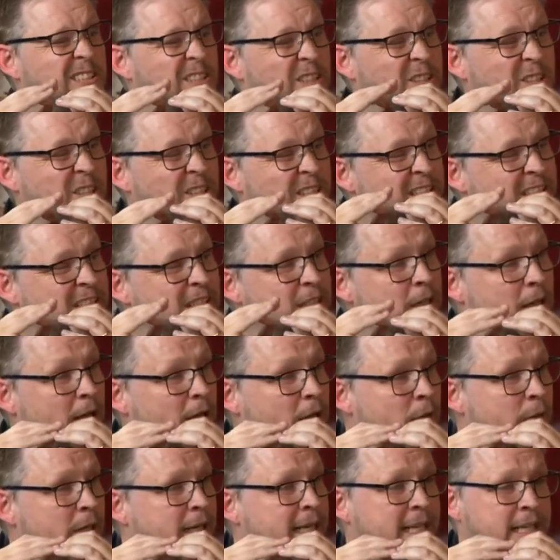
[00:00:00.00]
good
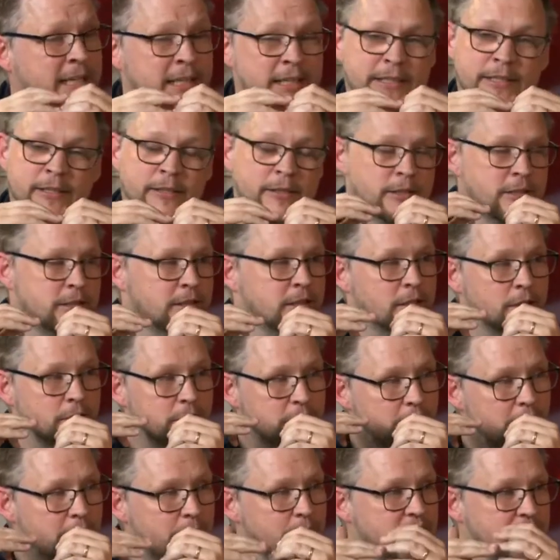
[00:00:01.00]
already, your
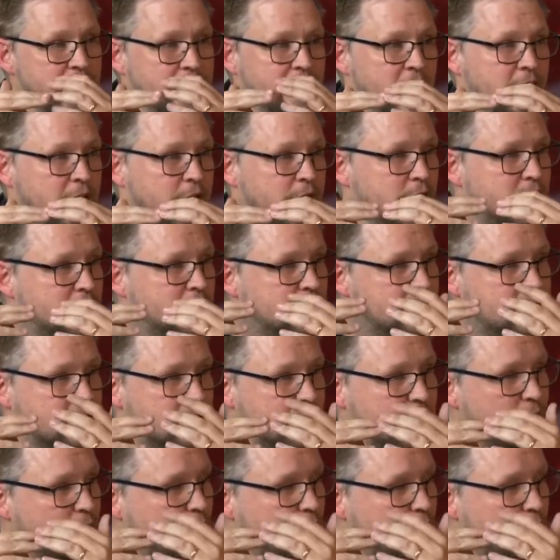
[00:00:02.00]
M700s,